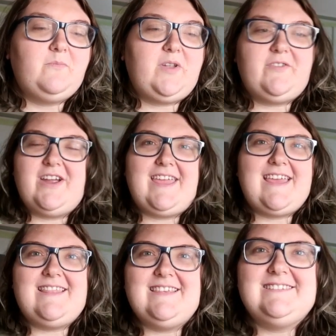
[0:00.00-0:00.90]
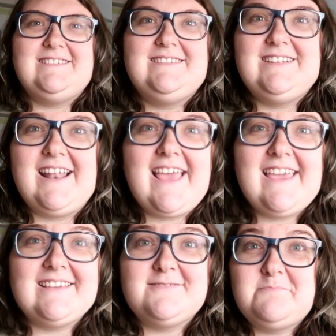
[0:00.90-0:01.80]
whatever I get this
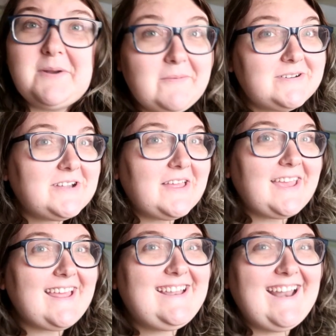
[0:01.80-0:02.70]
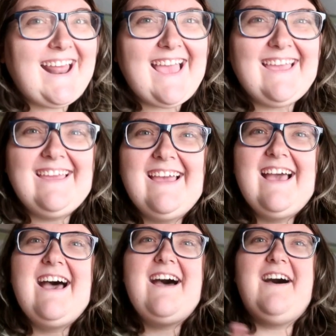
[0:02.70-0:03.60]
today is pretty much all I get today.
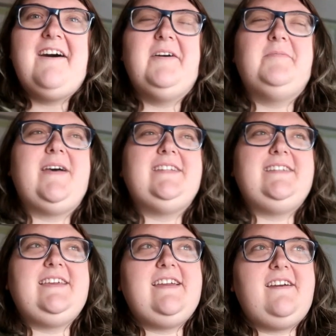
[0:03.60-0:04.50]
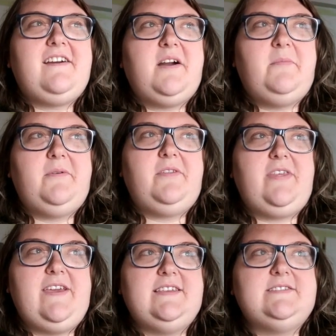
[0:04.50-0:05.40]
I did get a couple of
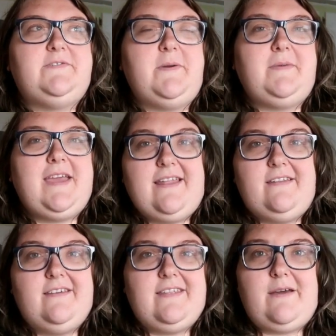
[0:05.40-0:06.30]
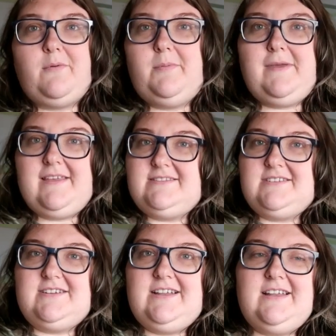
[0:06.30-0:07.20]
things from Kenna that will be
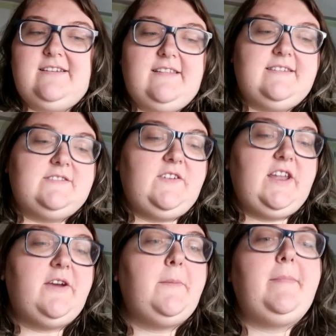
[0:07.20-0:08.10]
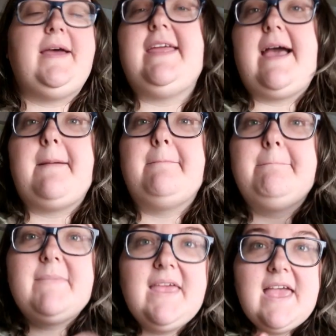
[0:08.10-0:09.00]
inserted into this video, but yeah,
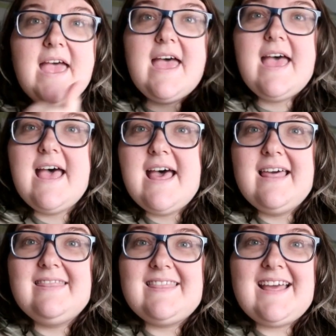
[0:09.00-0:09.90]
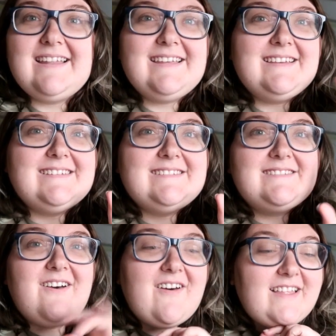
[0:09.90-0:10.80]
that is
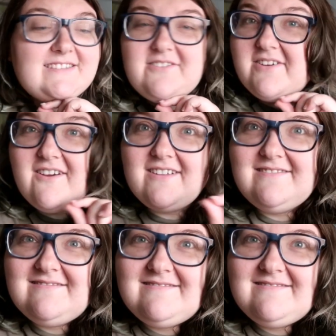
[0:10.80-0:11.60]
all that's going on.